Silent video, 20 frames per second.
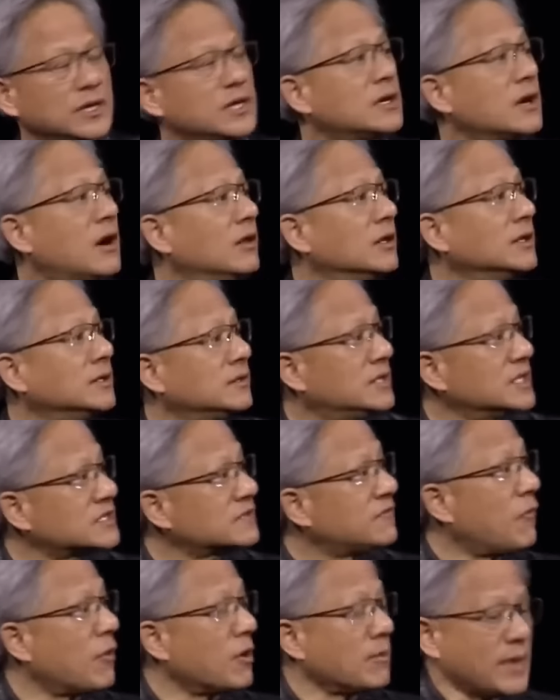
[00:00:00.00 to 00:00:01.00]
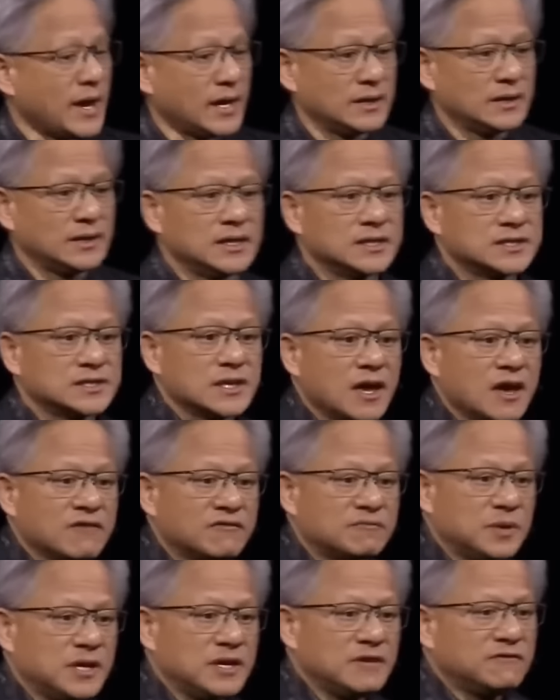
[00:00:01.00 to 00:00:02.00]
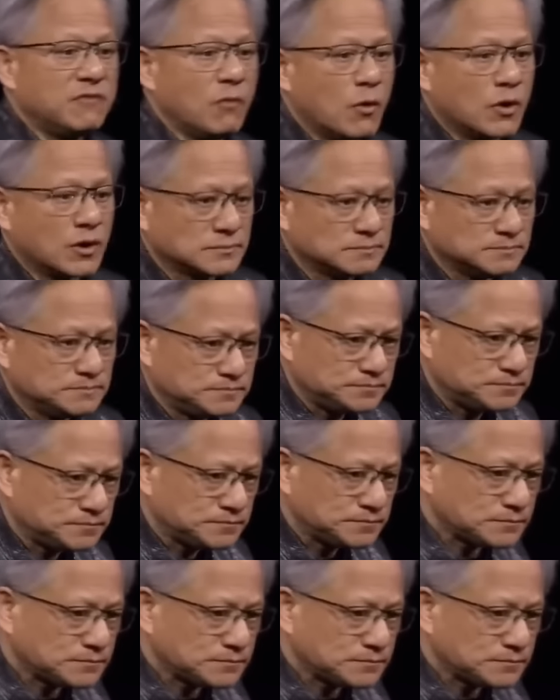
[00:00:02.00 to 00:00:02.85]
We call it, this format is FP4.